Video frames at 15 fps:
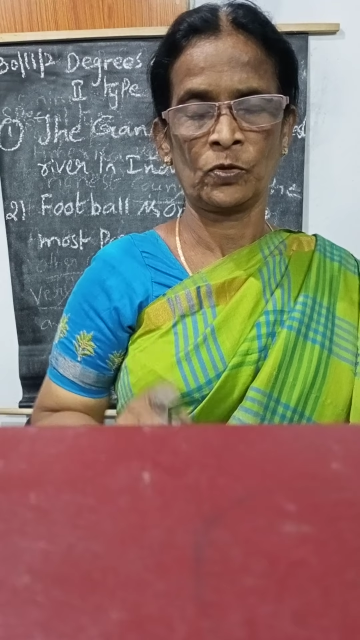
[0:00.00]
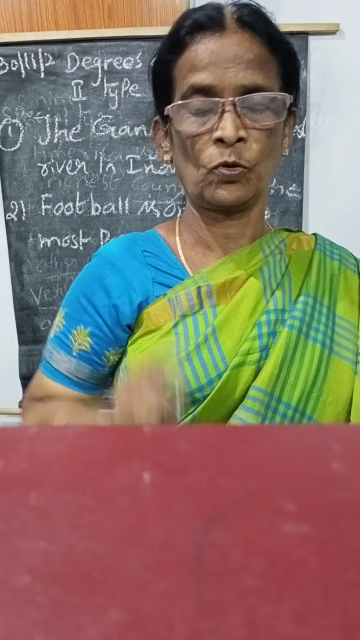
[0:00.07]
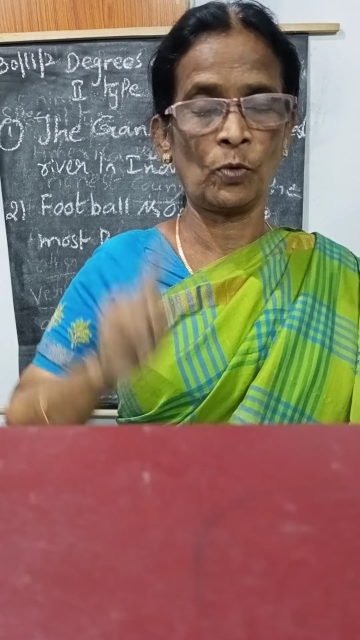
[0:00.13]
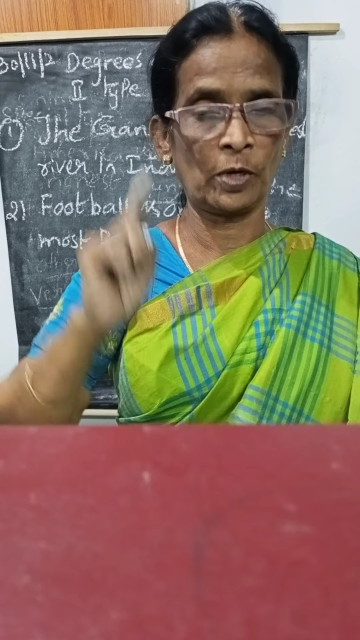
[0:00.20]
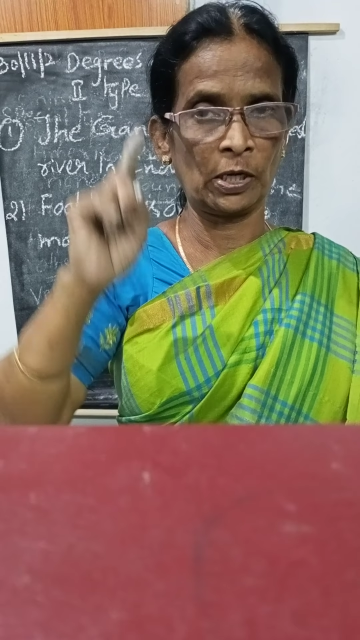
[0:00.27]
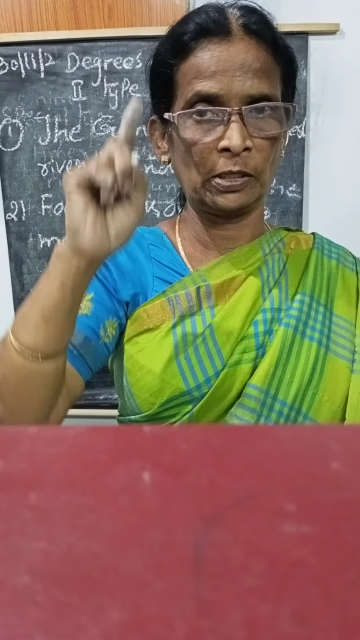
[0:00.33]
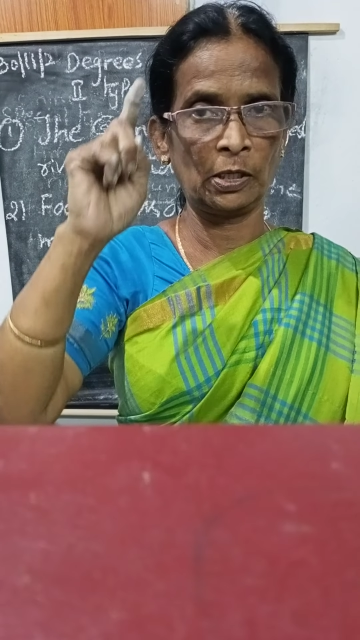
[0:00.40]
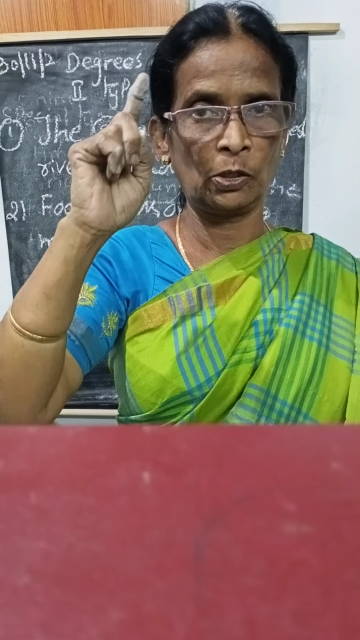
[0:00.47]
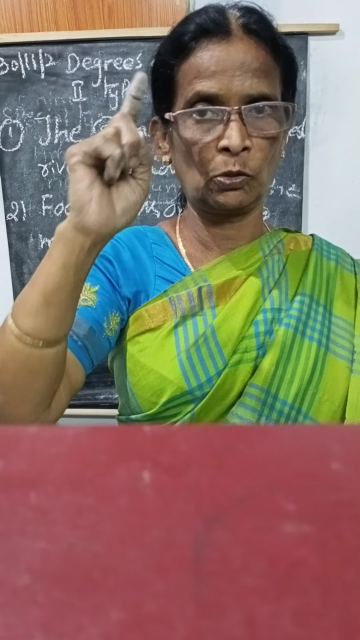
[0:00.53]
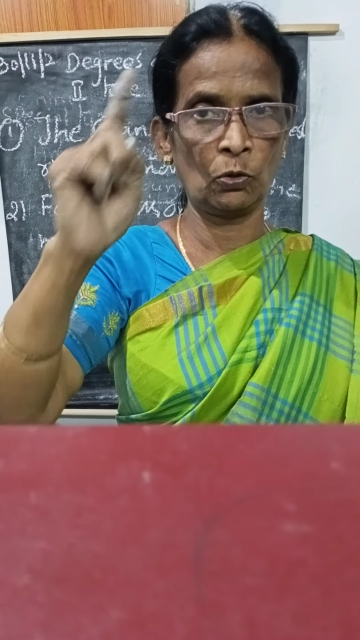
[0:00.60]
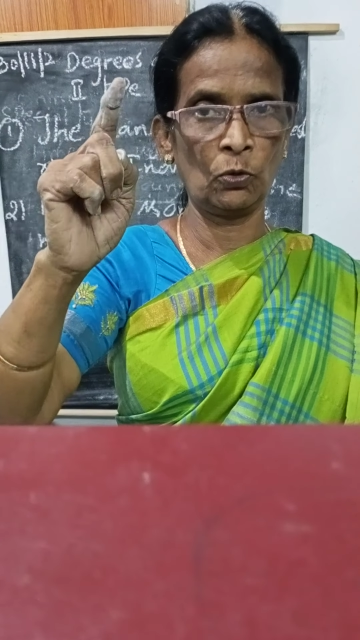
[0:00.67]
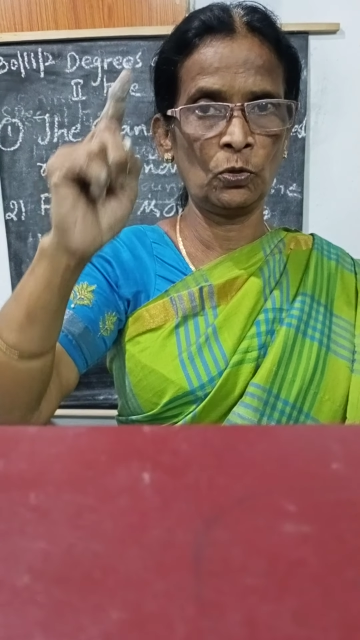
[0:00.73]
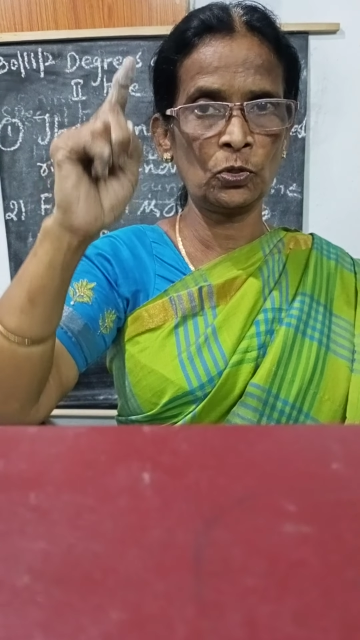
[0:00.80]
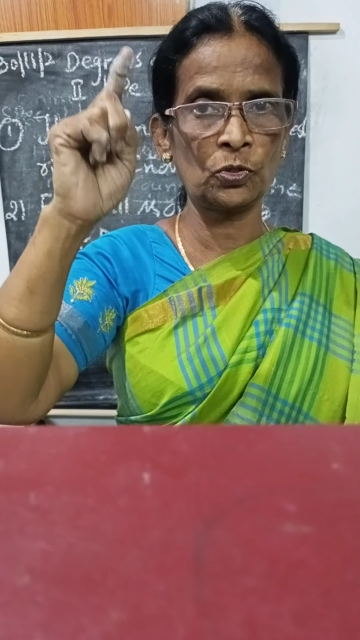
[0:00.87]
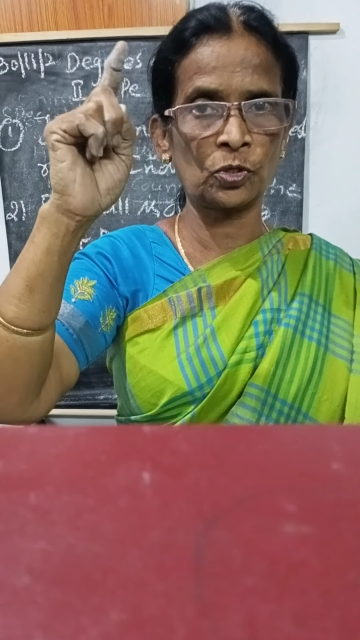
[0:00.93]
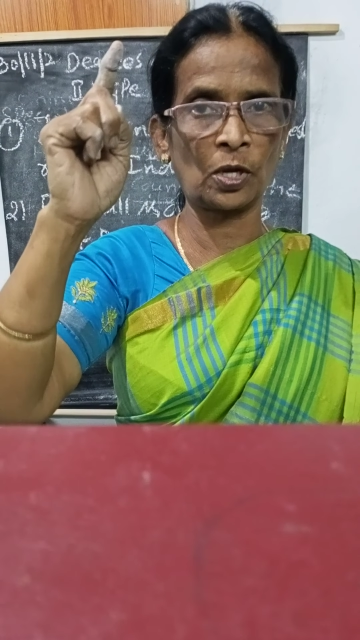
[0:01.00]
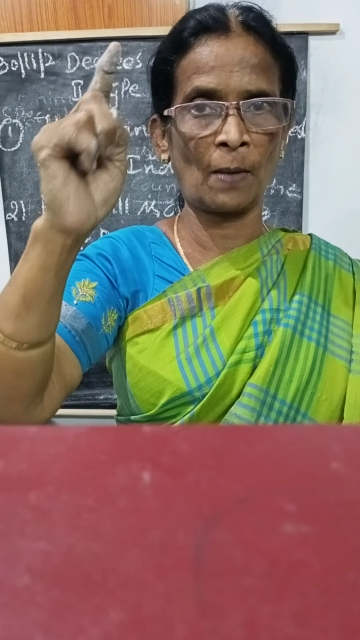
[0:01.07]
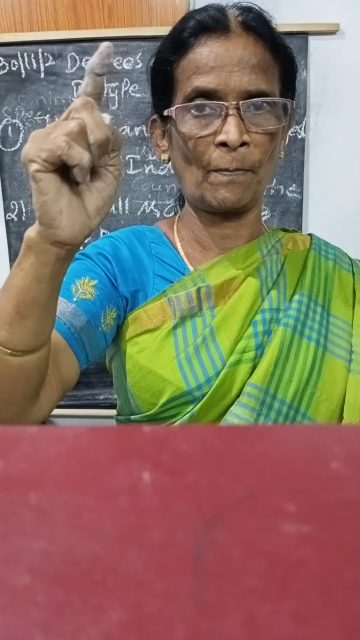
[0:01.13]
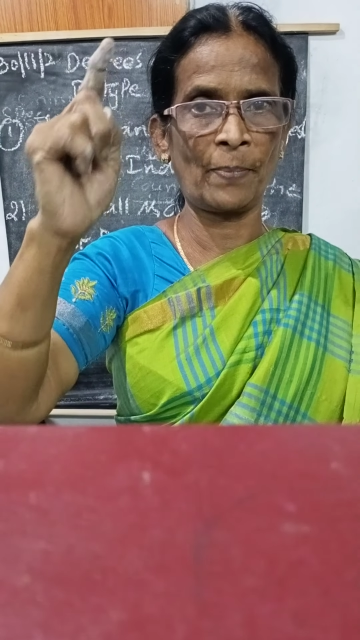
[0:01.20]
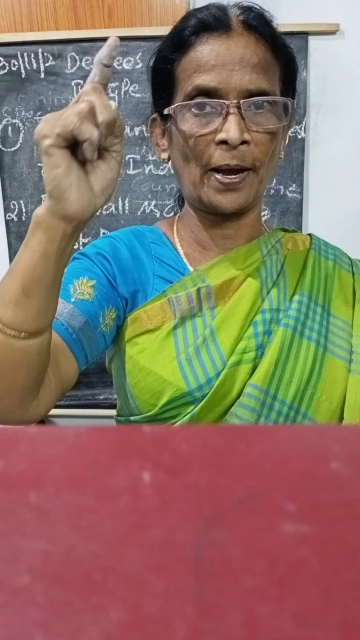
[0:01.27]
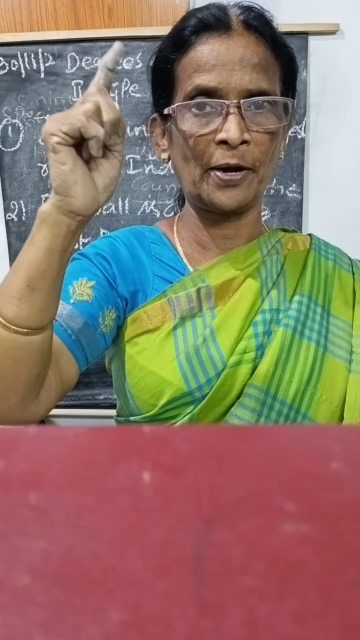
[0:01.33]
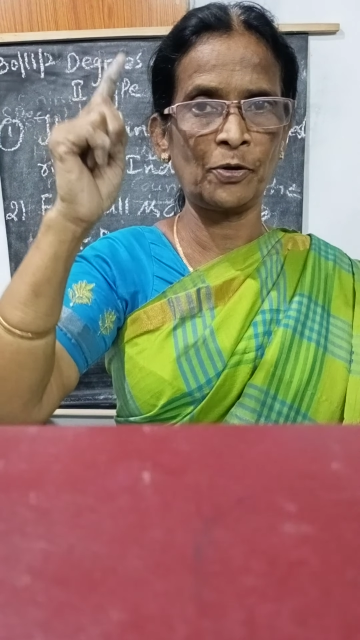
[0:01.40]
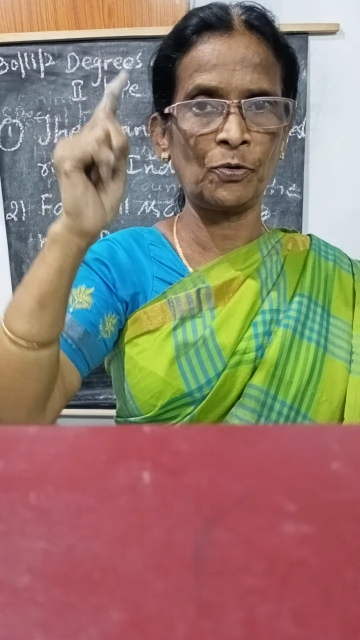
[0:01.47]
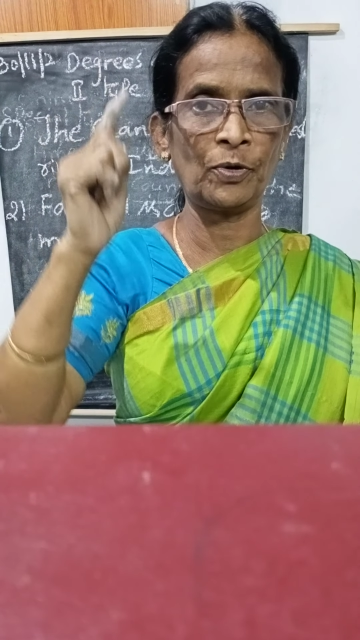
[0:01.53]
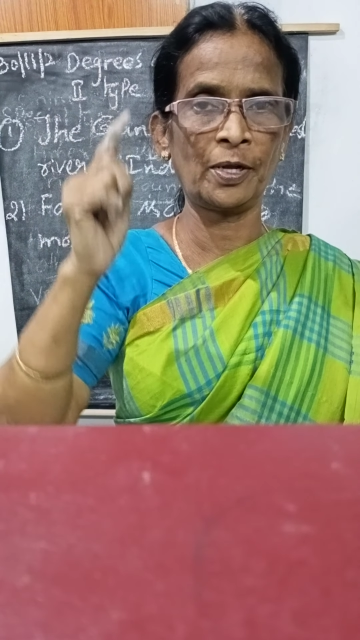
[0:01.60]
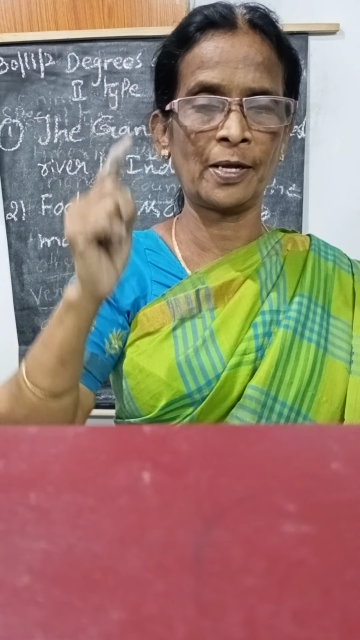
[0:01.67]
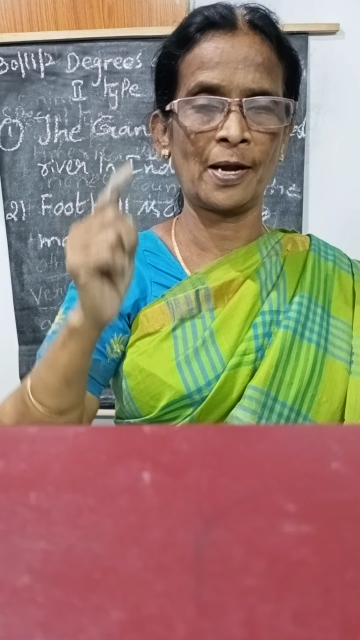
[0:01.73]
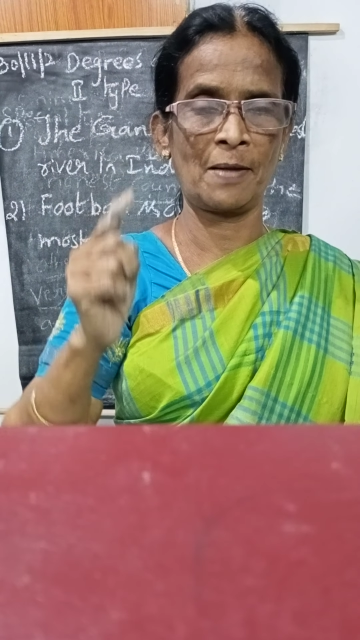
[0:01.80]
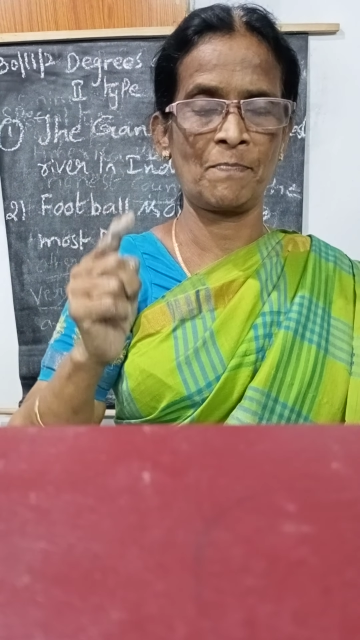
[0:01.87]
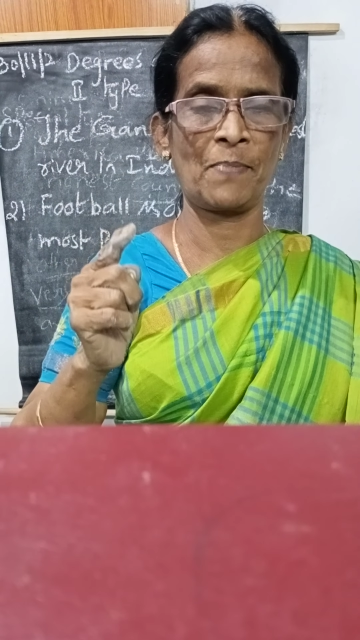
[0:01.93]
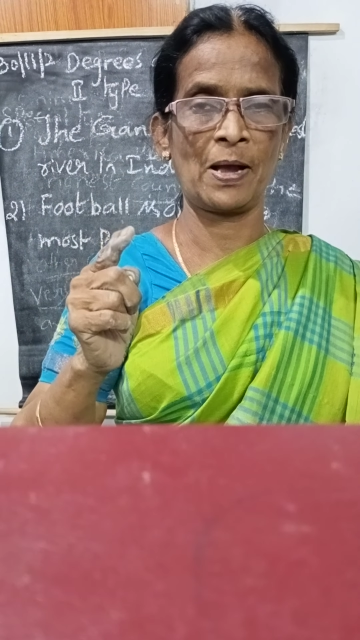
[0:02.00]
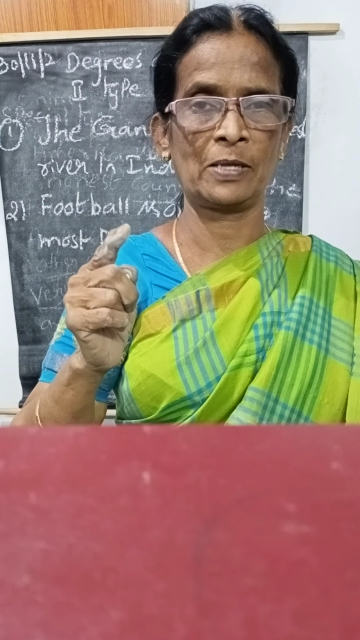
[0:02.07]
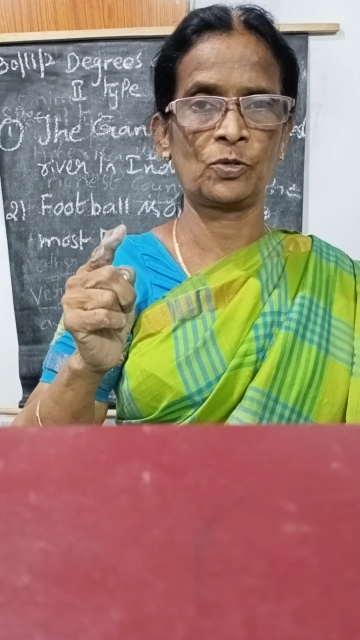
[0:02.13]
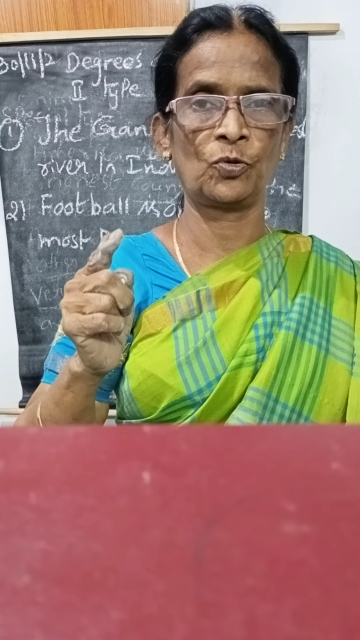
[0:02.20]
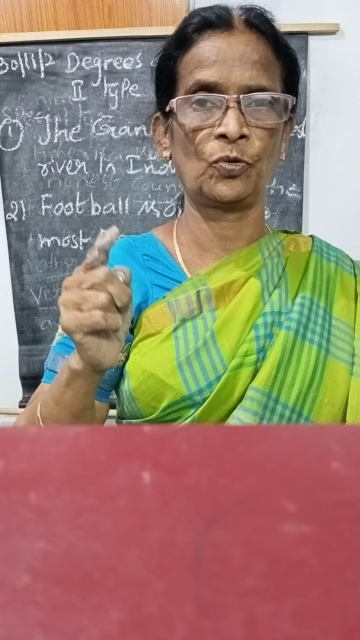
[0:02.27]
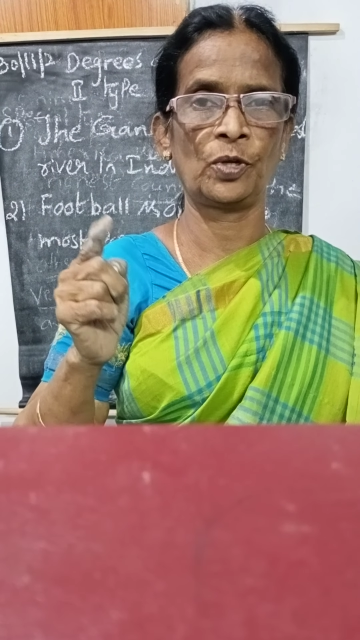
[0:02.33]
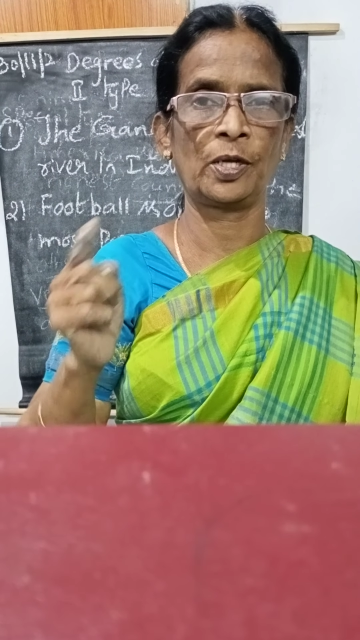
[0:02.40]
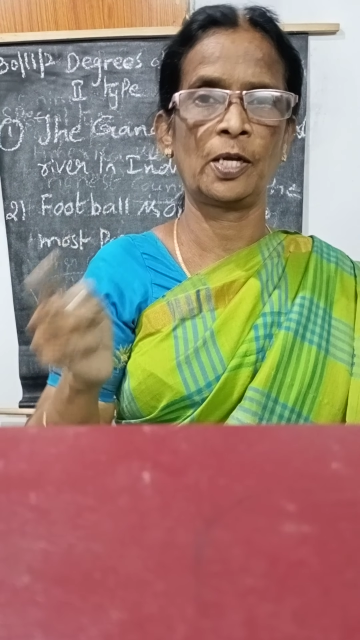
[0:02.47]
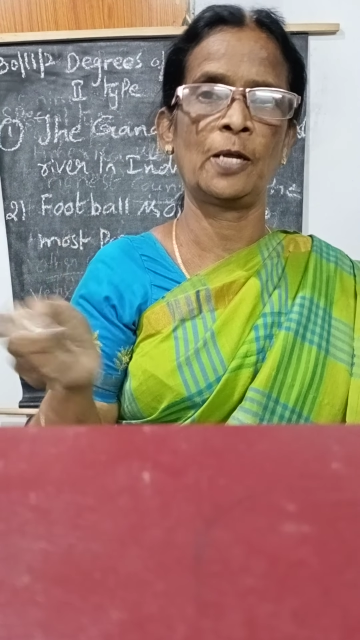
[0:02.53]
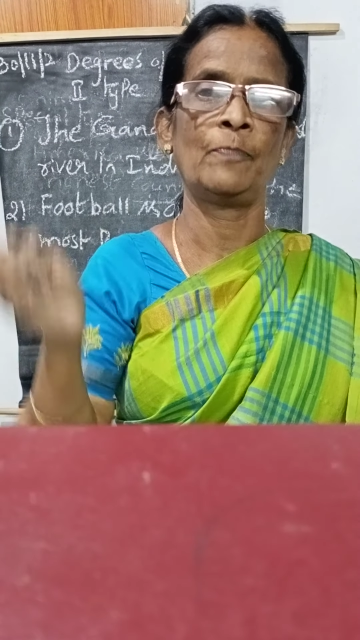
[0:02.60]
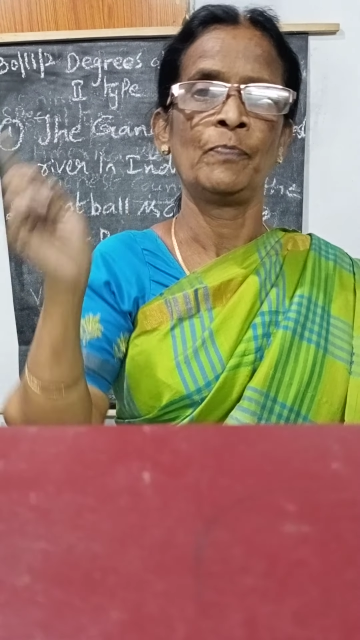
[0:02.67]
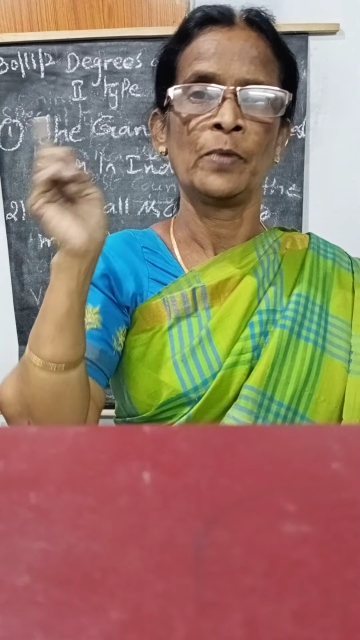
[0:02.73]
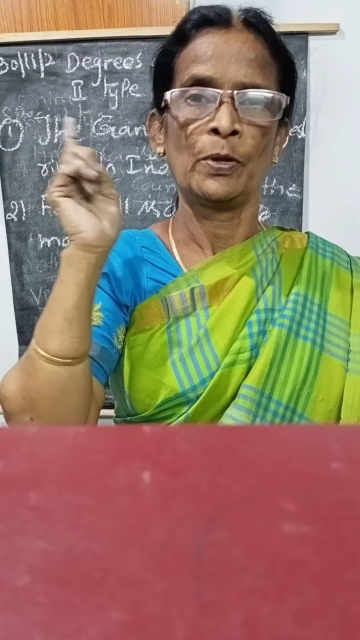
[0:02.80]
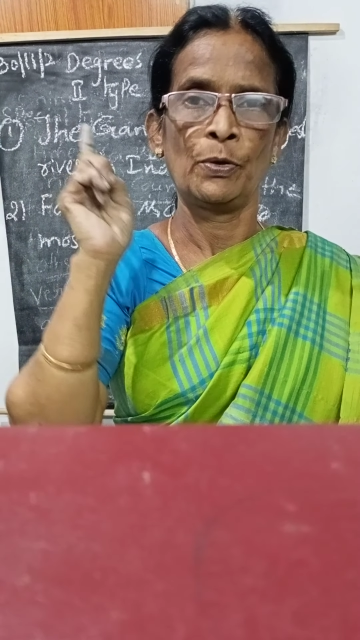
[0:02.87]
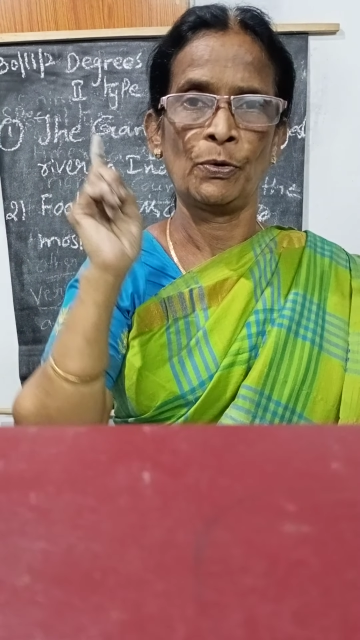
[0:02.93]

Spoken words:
So what are the clues? Comparative degree and positive degree.